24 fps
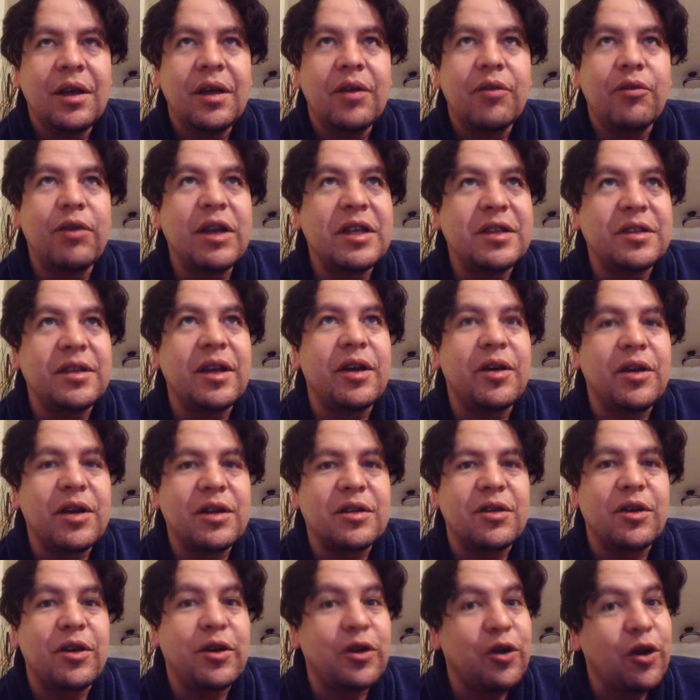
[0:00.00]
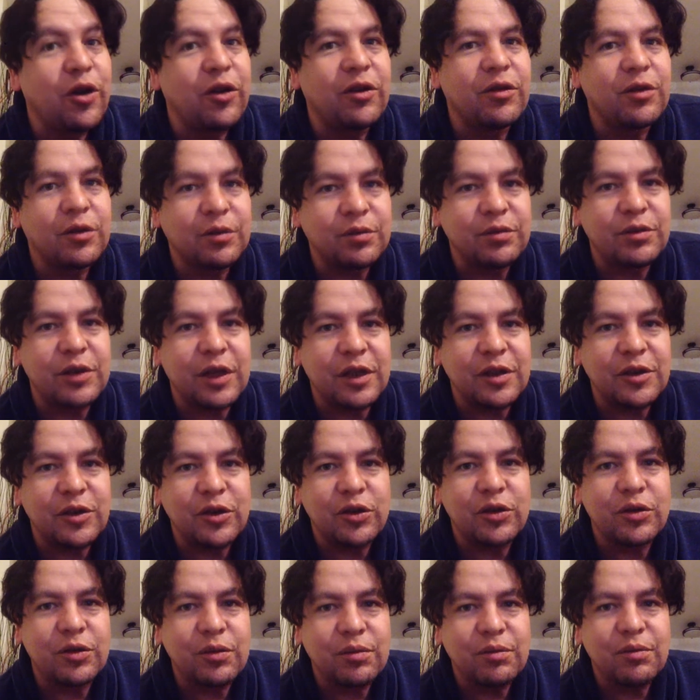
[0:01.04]
rest areas are known
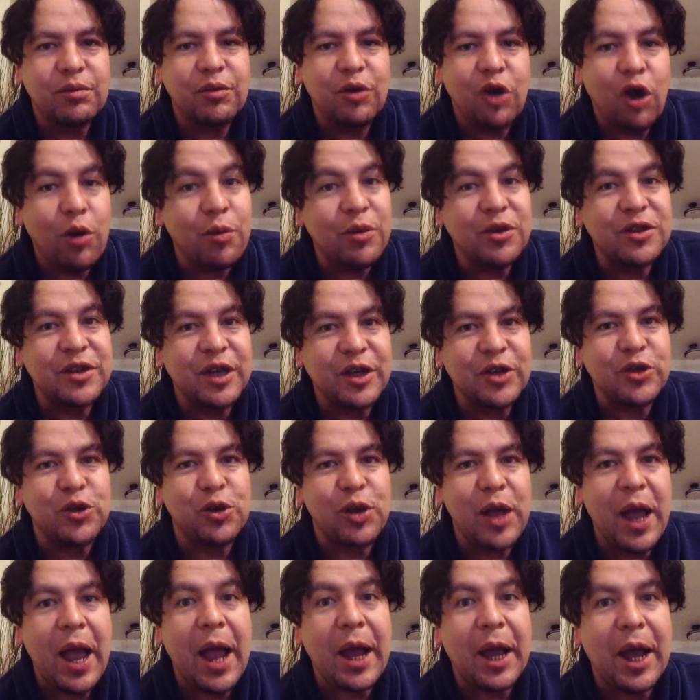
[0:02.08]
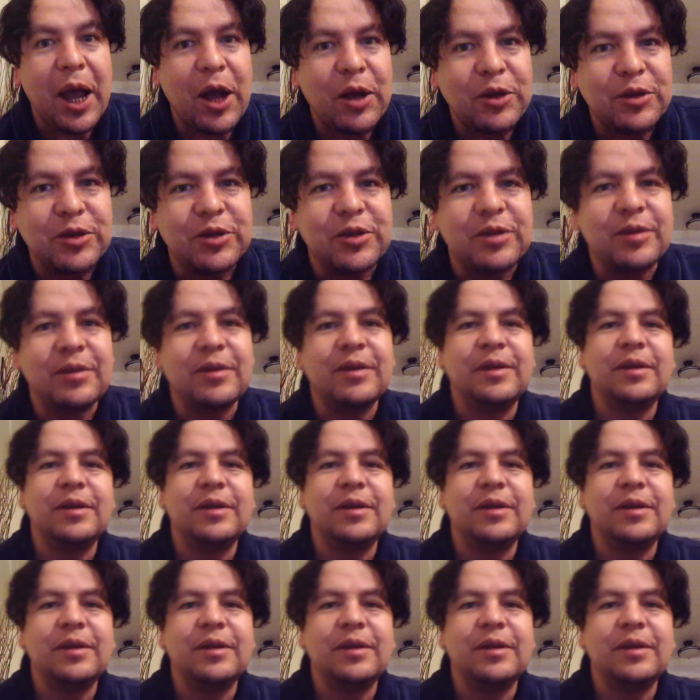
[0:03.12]
as homosexual hangouts.